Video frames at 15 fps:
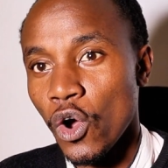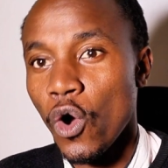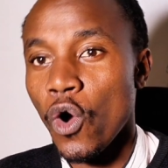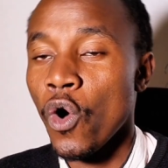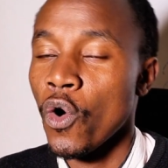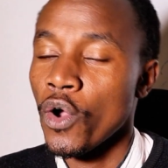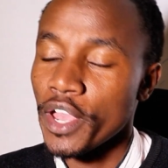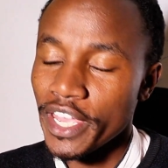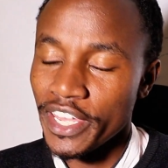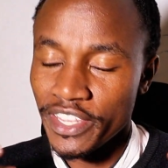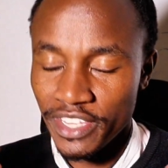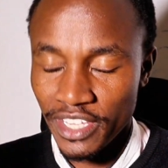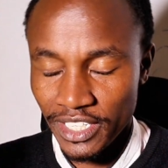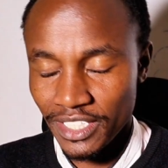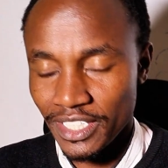or
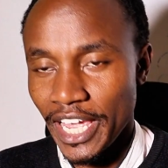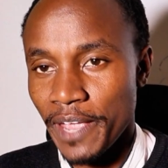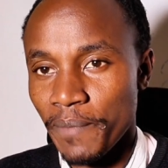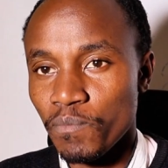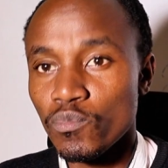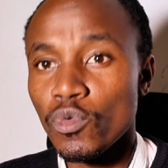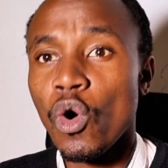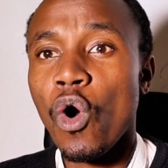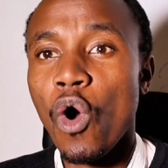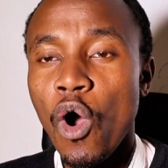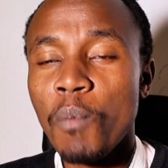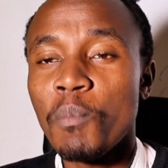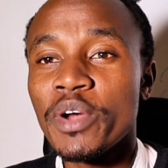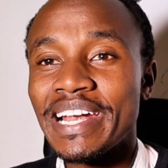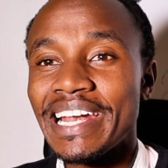in this time,
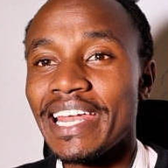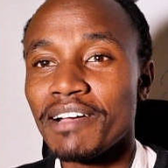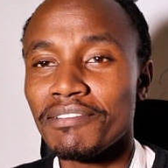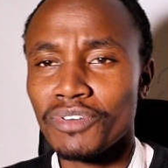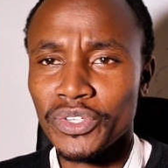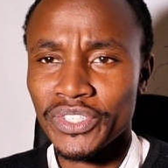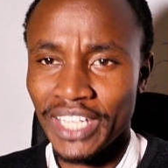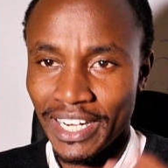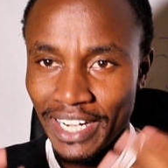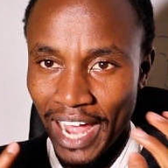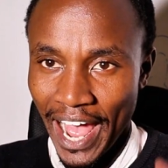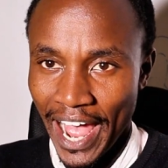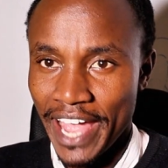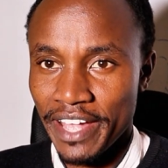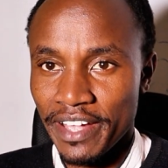hormone levels are
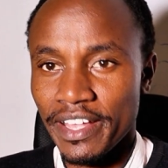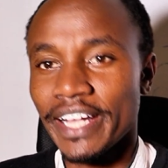high.